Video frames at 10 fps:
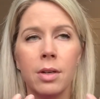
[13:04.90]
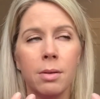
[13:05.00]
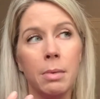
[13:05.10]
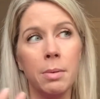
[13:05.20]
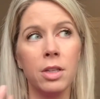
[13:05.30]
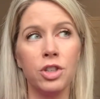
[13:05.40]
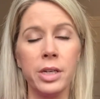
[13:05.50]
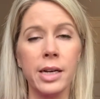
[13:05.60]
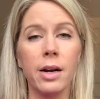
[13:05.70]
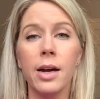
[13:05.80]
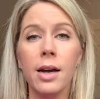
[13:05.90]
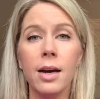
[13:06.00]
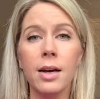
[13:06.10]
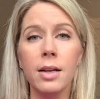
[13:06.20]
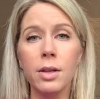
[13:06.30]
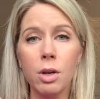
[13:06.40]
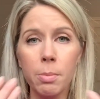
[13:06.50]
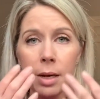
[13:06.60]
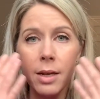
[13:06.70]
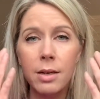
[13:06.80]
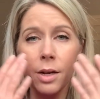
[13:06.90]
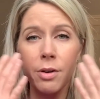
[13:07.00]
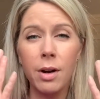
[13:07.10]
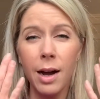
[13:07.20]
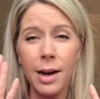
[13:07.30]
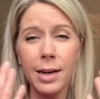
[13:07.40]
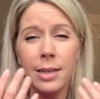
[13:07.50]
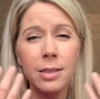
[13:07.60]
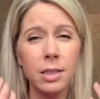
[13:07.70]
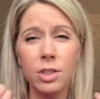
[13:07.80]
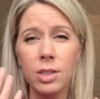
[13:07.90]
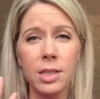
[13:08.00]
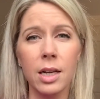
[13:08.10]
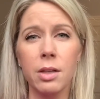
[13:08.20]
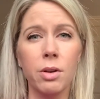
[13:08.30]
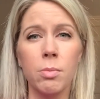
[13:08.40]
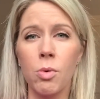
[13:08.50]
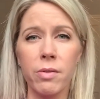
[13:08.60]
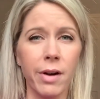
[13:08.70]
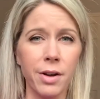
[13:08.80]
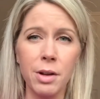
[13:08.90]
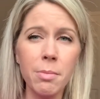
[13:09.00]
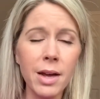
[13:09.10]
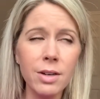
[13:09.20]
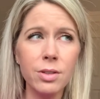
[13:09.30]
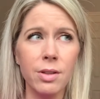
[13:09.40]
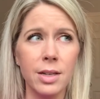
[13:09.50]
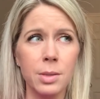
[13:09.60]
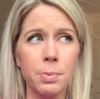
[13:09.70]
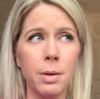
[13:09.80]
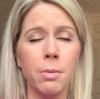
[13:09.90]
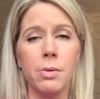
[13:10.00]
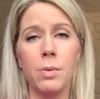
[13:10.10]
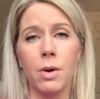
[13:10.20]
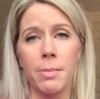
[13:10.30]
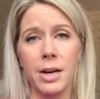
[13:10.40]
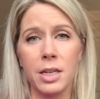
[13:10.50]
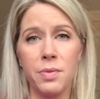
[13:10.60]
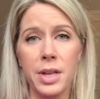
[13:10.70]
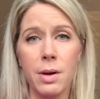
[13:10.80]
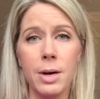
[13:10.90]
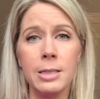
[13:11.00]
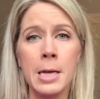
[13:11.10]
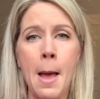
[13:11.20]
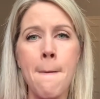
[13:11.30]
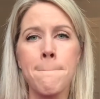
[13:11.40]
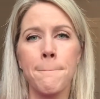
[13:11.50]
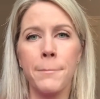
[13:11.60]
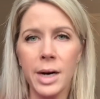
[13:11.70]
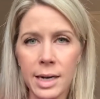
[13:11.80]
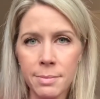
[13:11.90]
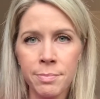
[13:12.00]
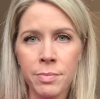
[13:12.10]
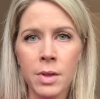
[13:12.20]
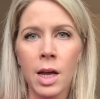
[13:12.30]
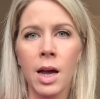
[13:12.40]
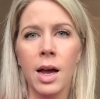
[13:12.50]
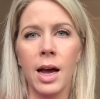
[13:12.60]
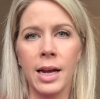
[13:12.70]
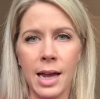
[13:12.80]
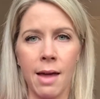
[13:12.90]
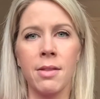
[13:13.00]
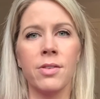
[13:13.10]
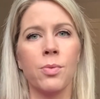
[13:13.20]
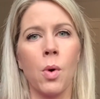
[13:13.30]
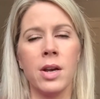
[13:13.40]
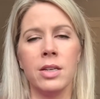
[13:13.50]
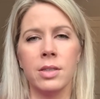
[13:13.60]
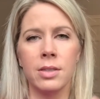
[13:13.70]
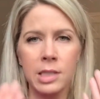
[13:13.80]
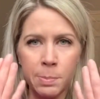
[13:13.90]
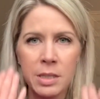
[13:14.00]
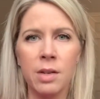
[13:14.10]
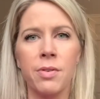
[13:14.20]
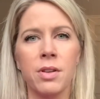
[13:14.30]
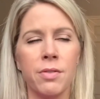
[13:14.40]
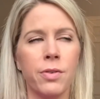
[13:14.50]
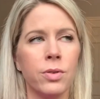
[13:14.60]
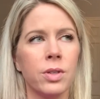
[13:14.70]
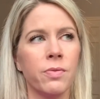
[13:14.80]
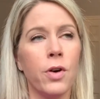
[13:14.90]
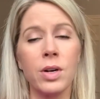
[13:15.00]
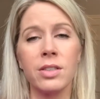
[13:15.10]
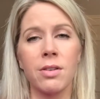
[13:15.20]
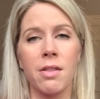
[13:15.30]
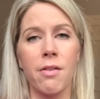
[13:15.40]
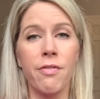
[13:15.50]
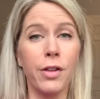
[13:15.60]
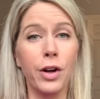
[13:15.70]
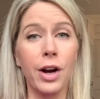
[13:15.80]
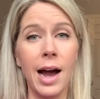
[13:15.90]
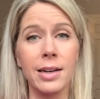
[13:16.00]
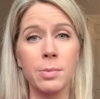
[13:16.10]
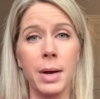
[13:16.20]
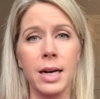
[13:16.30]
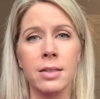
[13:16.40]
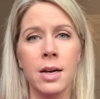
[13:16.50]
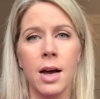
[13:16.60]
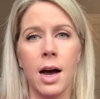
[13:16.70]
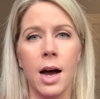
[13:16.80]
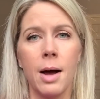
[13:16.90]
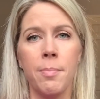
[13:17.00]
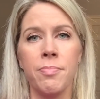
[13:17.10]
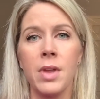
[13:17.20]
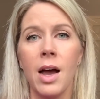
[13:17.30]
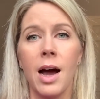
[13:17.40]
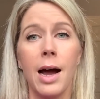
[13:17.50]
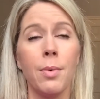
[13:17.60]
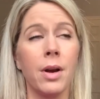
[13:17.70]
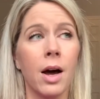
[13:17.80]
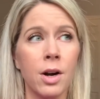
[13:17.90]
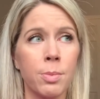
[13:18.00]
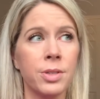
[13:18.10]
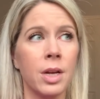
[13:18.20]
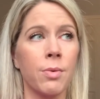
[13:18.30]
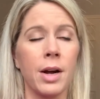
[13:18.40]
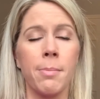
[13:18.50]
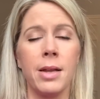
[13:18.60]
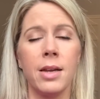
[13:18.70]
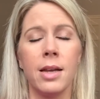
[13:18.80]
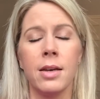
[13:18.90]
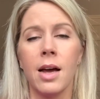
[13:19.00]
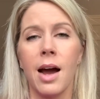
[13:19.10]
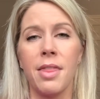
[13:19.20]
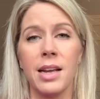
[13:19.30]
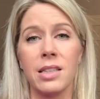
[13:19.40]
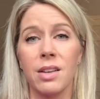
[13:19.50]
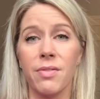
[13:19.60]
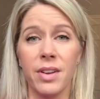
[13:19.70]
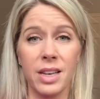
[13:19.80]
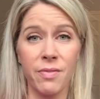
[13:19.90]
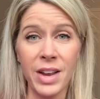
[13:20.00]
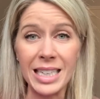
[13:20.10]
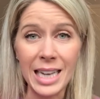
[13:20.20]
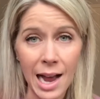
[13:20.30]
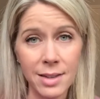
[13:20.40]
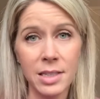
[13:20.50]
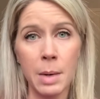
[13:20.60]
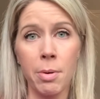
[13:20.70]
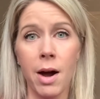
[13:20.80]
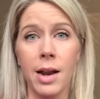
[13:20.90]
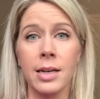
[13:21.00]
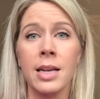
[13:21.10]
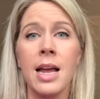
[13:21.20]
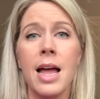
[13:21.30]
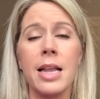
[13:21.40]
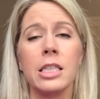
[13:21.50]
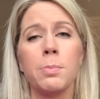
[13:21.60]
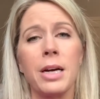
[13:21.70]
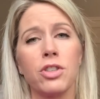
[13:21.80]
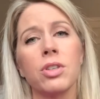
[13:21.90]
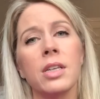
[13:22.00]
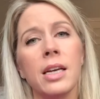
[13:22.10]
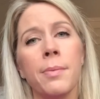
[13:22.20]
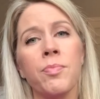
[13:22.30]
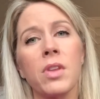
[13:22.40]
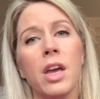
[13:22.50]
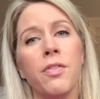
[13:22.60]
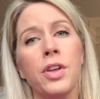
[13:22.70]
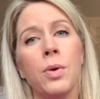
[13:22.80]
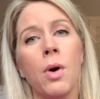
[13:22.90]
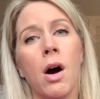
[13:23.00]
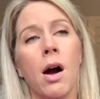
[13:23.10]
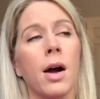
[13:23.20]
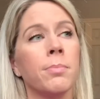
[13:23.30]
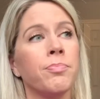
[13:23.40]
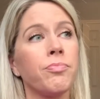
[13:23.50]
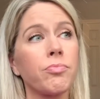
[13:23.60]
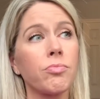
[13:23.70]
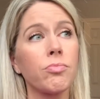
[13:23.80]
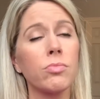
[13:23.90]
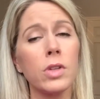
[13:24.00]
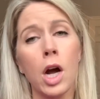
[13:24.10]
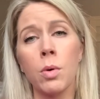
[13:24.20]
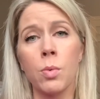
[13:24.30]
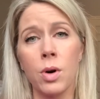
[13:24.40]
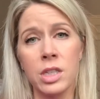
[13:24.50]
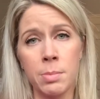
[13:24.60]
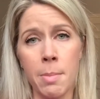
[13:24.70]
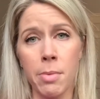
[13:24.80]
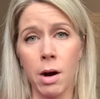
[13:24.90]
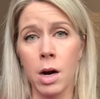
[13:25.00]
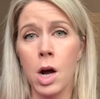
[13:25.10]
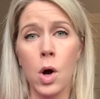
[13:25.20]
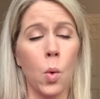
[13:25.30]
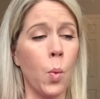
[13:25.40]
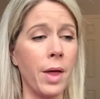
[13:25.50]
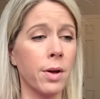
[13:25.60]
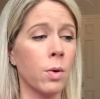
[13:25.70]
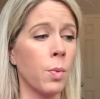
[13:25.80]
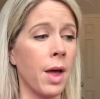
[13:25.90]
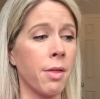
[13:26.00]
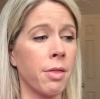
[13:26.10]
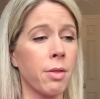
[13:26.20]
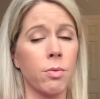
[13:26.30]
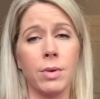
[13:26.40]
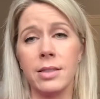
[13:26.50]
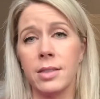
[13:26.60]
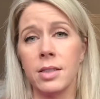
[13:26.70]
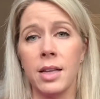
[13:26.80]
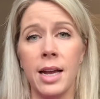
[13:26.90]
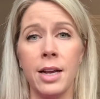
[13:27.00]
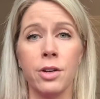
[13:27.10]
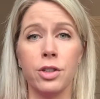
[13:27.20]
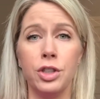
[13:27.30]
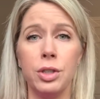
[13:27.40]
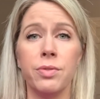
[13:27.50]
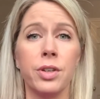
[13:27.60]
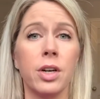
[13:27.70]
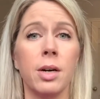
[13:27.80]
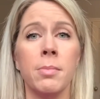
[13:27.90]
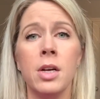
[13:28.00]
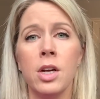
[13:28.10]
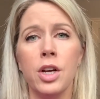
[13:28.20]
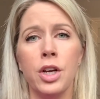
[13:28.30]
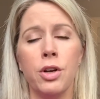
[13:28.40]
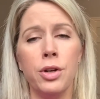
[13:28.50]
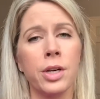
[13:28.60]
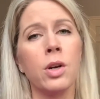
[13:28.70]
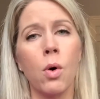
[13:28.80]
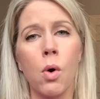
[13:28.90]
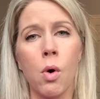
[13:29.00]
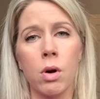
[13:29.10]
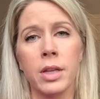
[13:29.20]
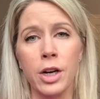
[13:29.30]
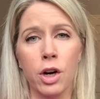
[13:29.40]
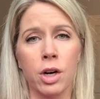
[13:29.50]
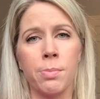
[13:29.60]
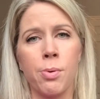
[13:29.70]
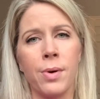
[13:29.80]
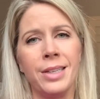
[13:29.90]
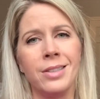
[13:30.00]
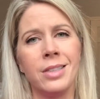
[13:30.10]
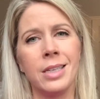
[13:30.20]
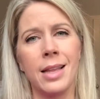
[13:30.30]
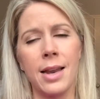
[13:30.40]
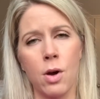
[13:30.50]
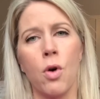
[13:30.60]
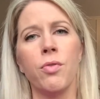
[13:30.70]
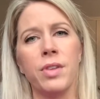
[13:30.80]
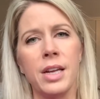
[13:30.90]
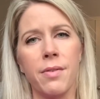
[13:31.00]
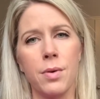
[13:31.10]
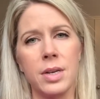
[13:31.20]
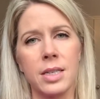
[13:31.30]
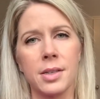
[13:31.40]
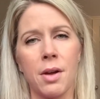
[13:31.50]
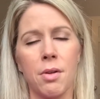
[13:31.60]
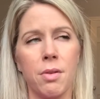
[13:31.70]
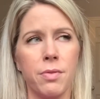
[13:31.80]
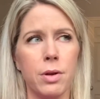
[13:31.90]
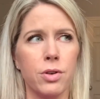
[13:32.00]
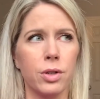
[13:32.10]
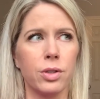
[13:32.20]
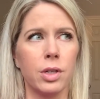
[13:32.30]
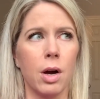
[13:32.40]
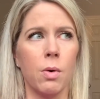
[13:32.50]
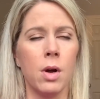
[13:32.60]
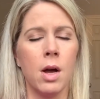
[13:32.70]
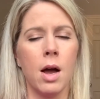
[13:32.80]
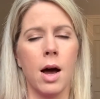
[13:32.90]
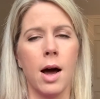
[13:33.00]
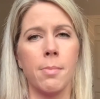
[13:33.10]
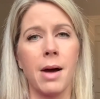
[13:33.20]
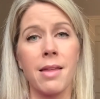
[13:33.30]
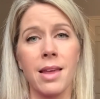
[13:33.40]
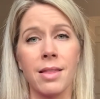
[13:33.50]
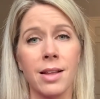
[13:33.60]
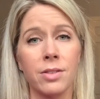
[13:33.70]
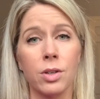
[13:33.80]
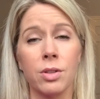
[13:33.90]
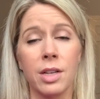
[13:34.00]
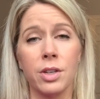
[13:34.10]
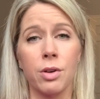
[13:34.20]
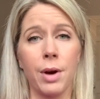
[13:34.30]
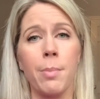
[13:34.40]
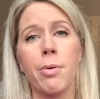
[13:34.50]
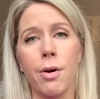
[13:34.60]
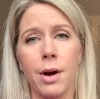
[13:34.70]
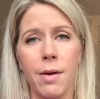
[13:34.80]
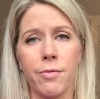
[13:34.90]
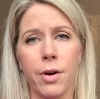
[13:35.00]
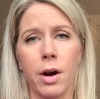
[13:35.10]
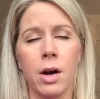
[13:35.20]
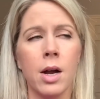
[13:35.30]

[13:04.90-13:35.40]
maybe the cheek area a little bit, under eyes, just get a little more volume there. So that's probably where my next video is. But again, this one is specifically focused on the filler aspect. I would 100% recommend it. I think it's a fantastic product. And especially if you are a rewards member, whether with Restylane or Juvaderm, you know, you can like earn points to then hopefully give you a discount in the future. So I think that's a great program for